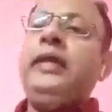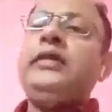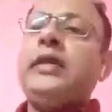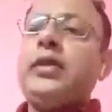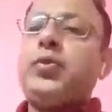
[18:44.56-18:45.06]

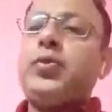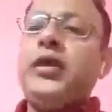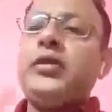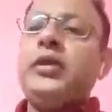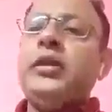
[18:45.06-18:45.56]
Chinese
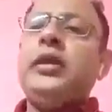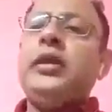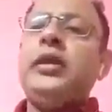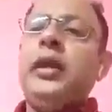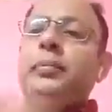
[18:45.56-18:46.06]
restaurants,
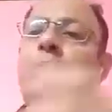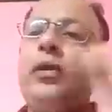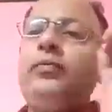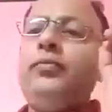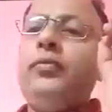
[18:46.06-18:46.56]
the
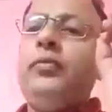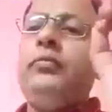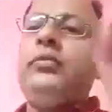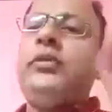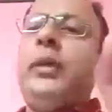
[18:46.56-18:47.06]
number of
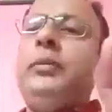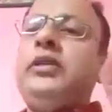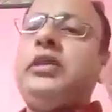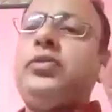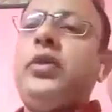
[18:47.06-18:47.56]

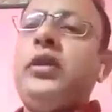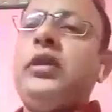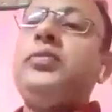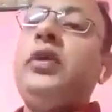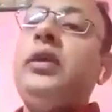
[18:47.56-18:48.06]
Japanese
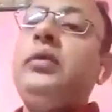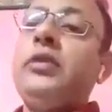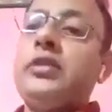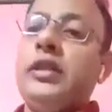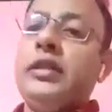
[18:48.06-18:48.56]
restaurant is very
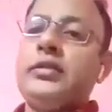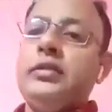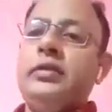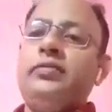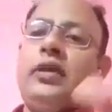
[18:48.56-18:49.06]
much less.
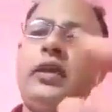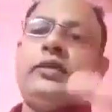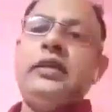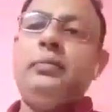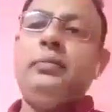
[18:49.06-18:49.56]
If that
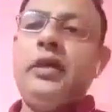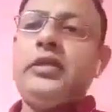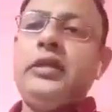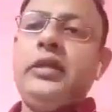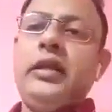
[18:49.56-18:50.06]
is in a big
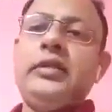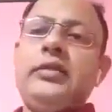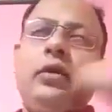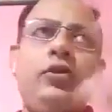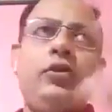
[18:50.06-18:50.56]
city, that
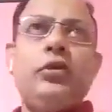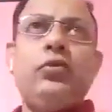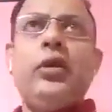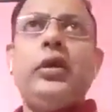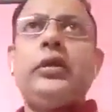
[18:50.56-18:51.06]
is almost
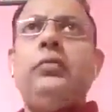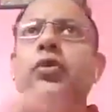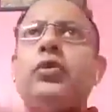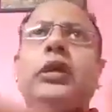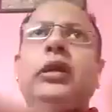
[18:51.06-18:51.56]
in Kolkata,
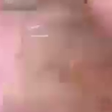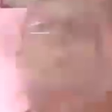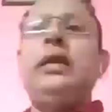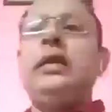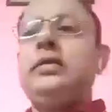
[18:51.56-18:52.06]
more than
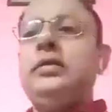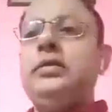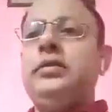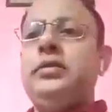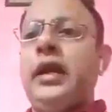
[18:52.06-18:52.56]
100
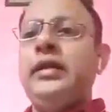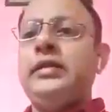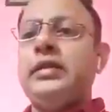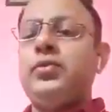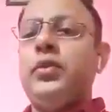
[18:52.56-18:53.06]

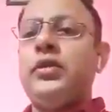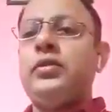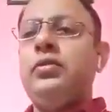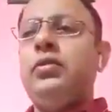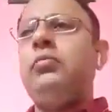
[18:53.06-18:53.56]
Chinese
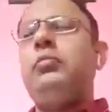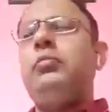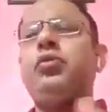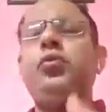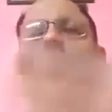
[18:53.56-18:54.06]
restaurants or
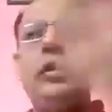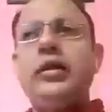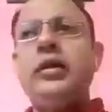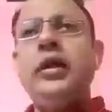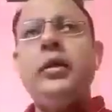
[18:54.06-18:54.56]

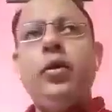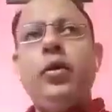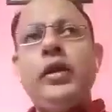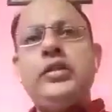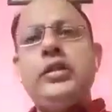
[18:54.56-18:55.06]
200.
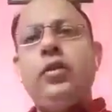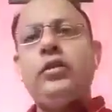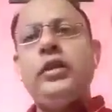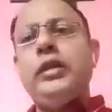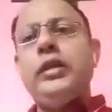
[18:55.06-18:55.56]
Whereas the
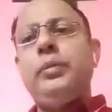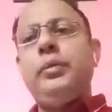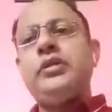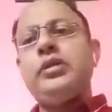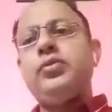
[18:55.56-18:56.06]
authentic
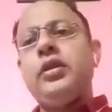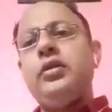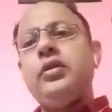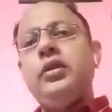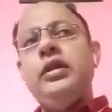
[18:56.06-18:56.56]
Japanese
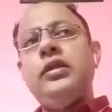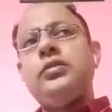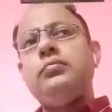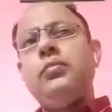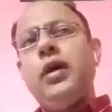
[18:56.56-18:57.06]
restaurant
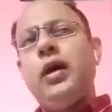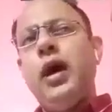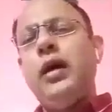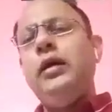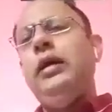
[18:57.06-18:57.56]
is
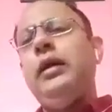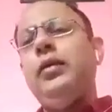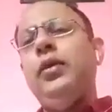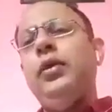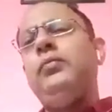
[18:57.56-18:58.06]

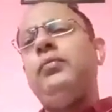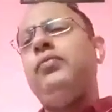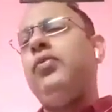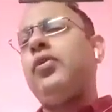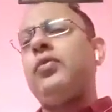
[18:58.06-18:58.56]
hardly will be
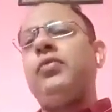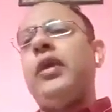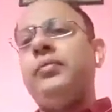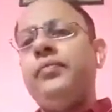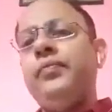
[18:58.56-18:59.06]
4 or
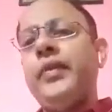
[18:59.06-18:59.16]
5.